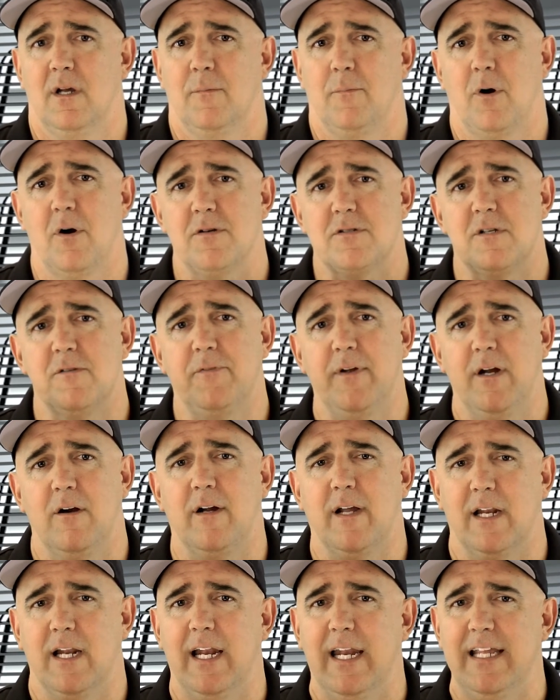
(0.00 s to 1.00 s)

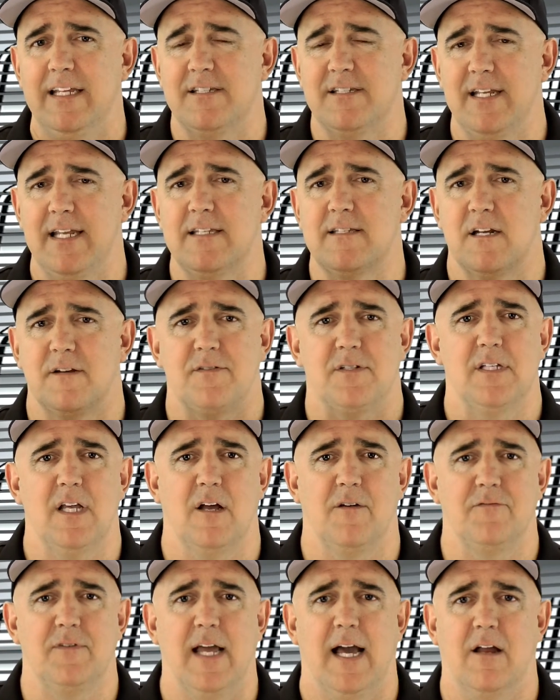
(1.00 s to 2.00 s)
Persevering in any season of
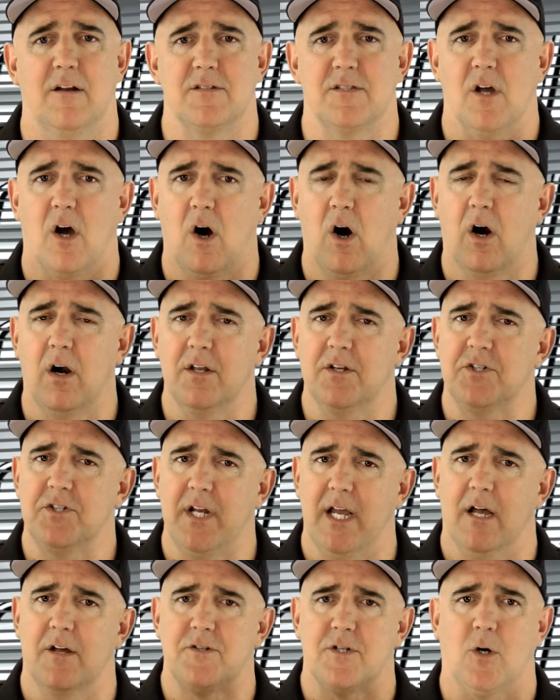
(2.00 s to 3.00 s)
self-doubt is the hardest
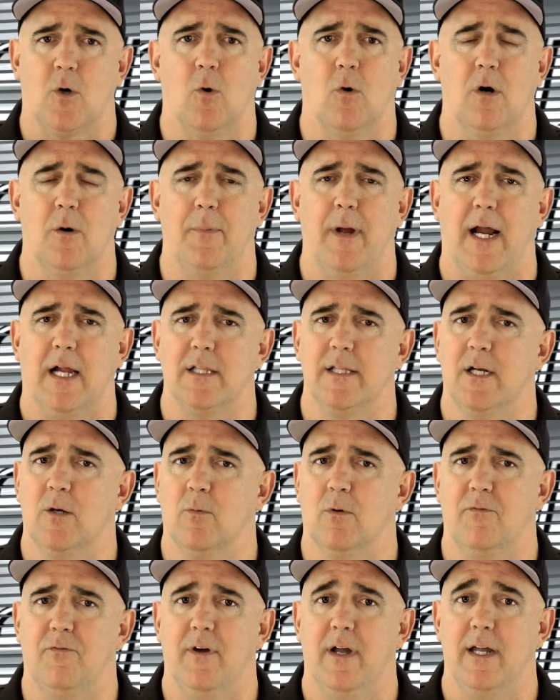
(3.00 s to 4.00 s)
challenge a quarterback leader
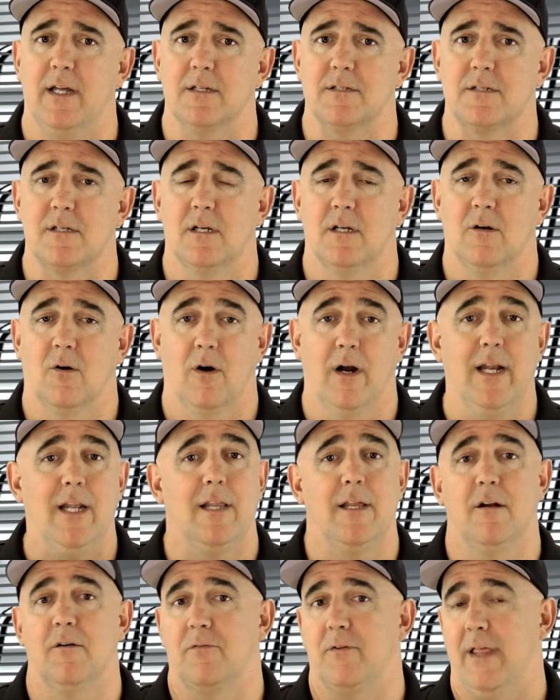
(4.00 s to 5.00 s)
will face, or any
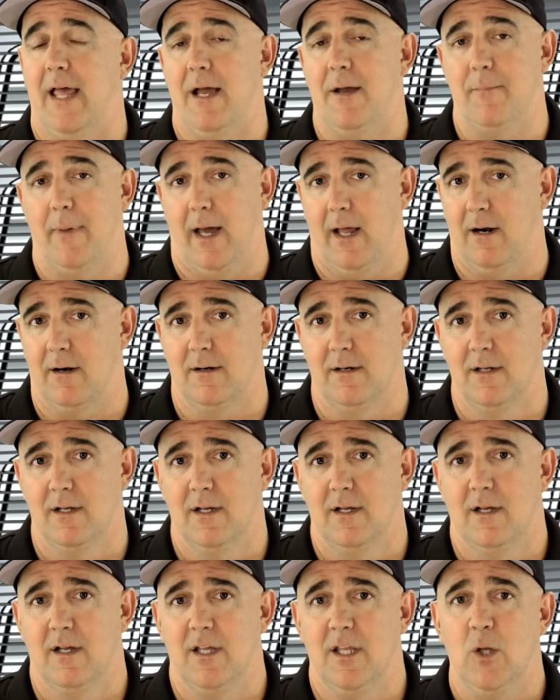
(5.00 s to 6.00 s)
leader for that matter.
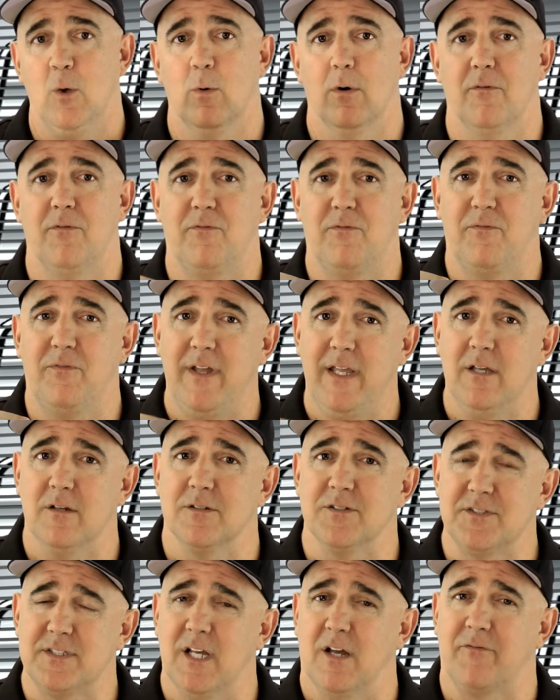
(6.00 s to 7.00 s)
You will
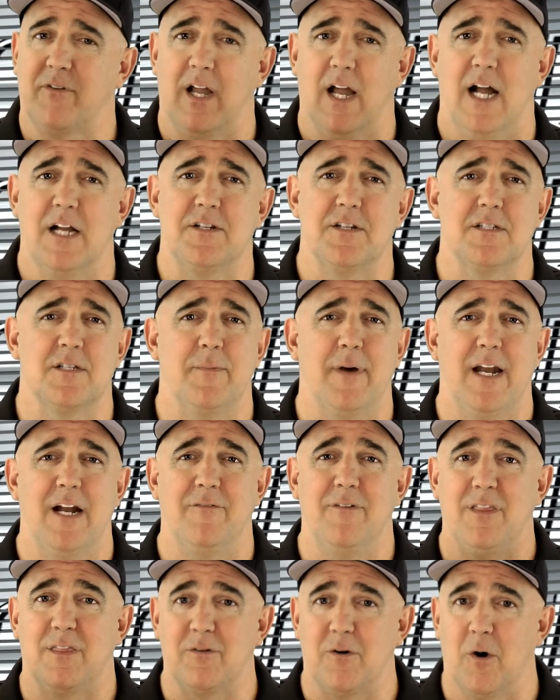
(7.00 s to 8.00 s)
feel self-conscious about
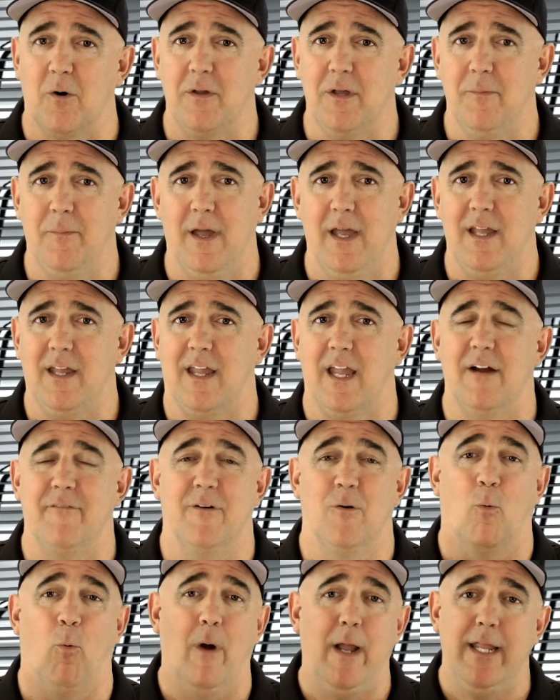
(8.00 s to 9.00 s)
every throw you make,
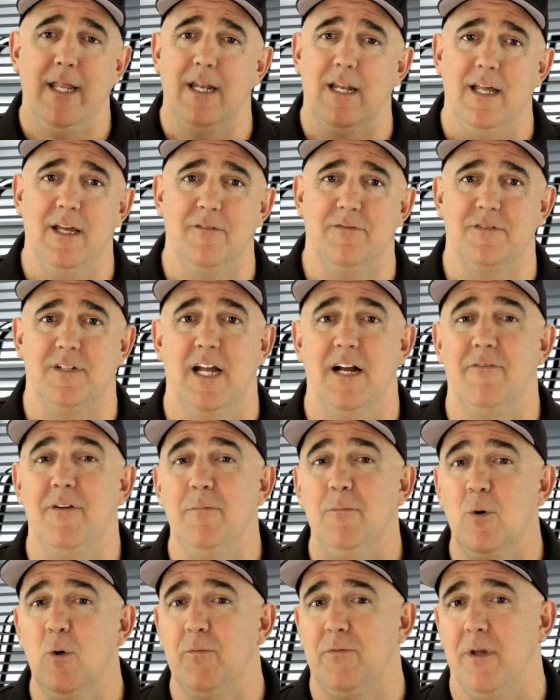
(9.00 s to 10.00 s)
every weight you lift, every
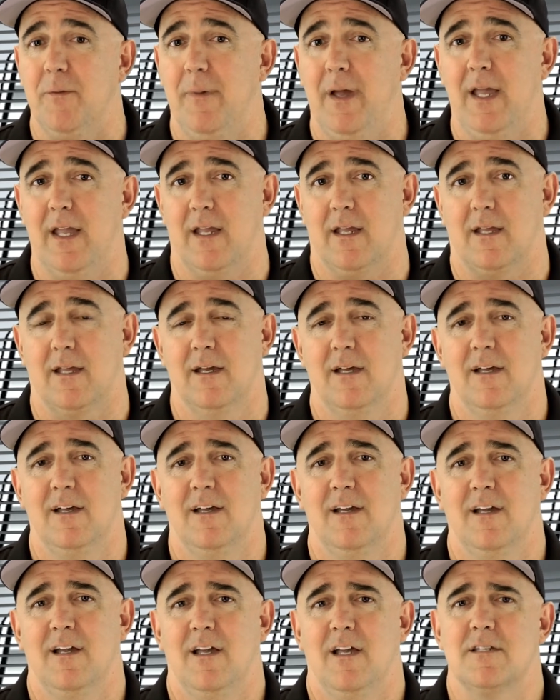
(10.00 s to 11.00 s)
move you make.
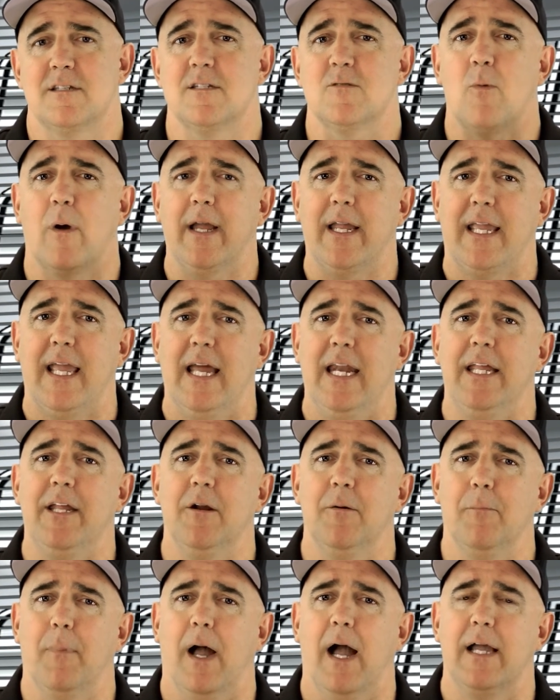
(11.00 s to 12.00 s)
This is why getting
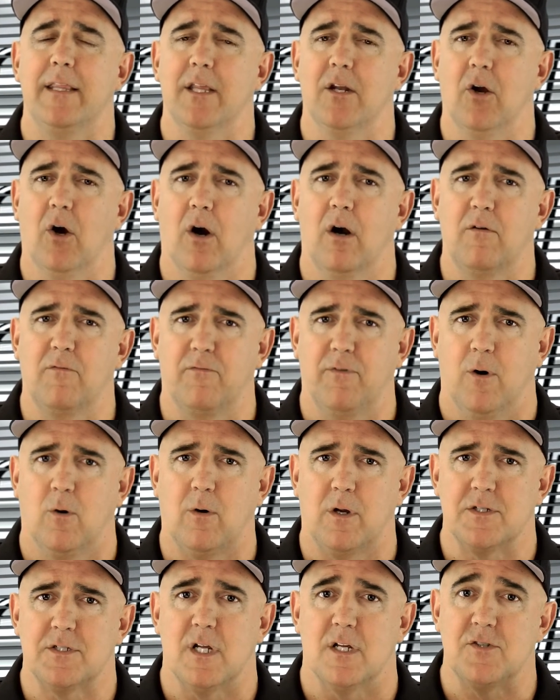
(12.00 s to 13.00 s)
your mind and heart
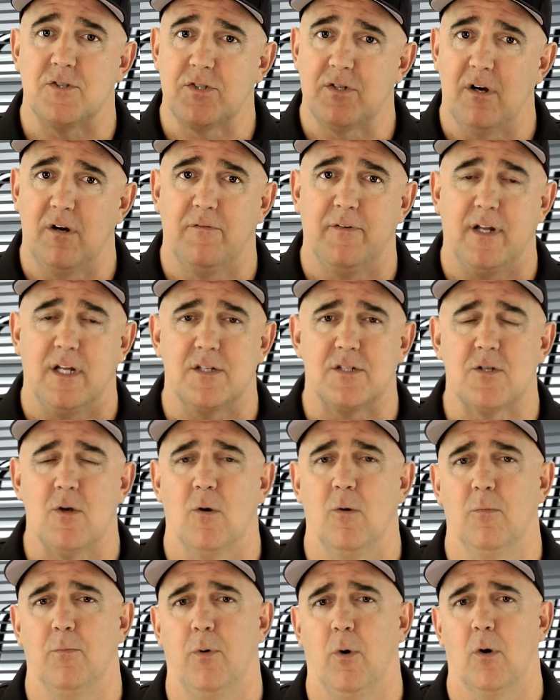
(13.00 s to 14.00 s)
focused on serving is
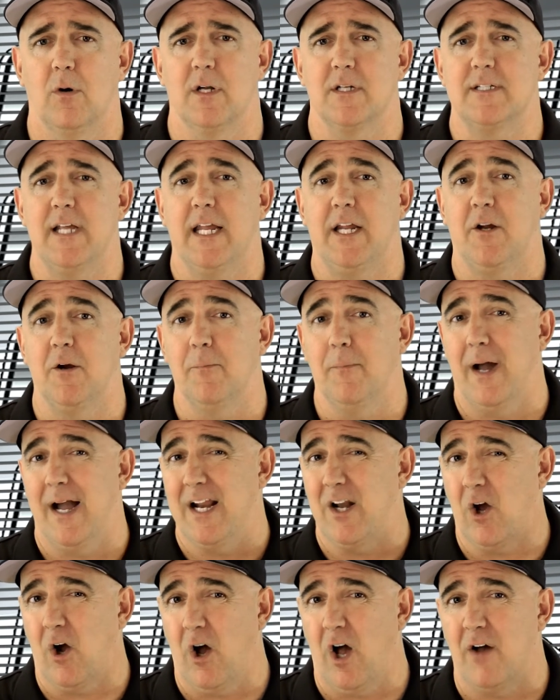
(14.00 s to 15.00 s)
so important to take your
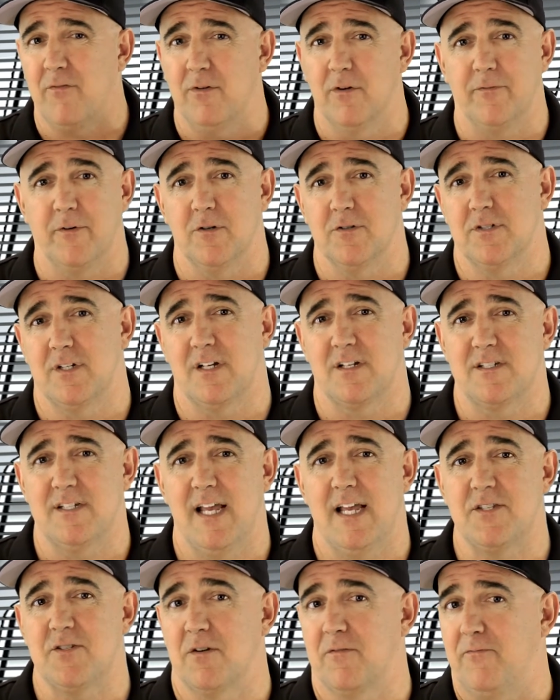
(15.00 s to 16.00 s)
mind off of your
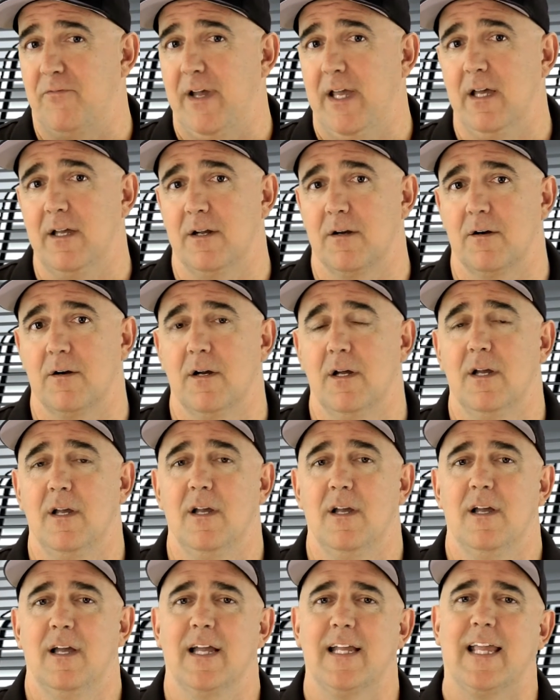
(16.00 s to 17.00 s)
success or failure
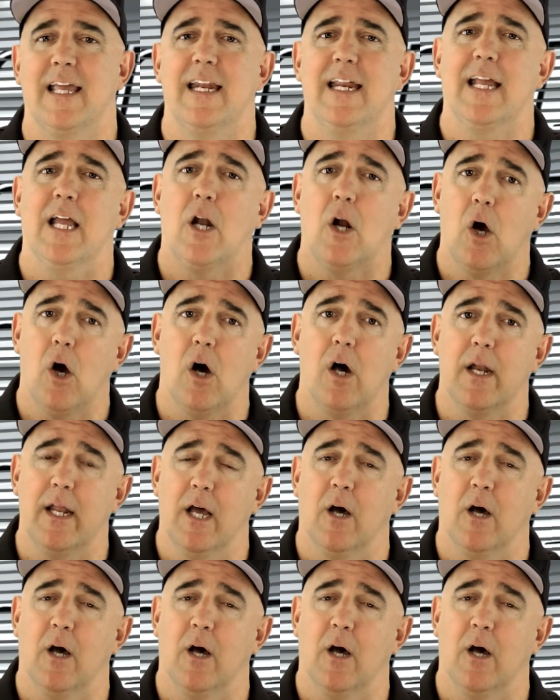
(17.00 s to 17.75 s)
and getting it on